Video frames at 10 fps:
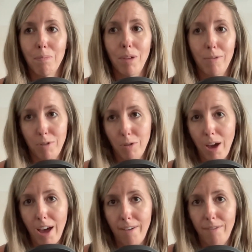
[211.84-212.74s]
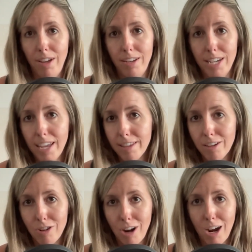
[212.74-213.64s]
if you have a
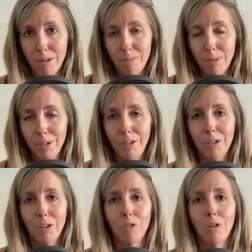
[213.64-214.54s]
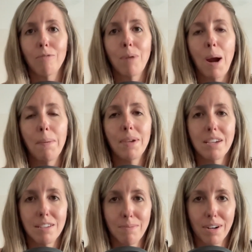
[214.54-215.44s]
desk job, you have probably
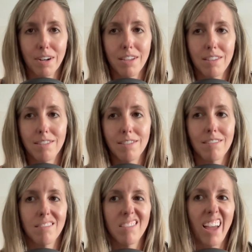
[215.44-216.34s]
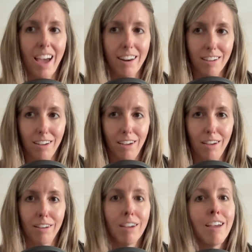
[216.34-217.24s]
experienced
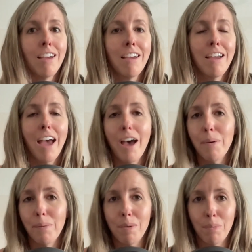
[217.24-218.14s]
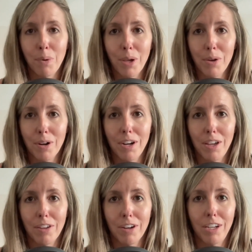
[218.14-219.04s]
sciatica at one point or
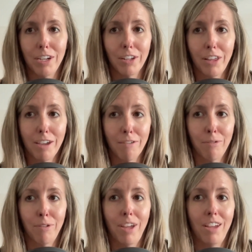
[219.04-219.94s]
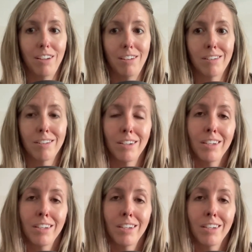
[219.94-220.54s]
another in your life, and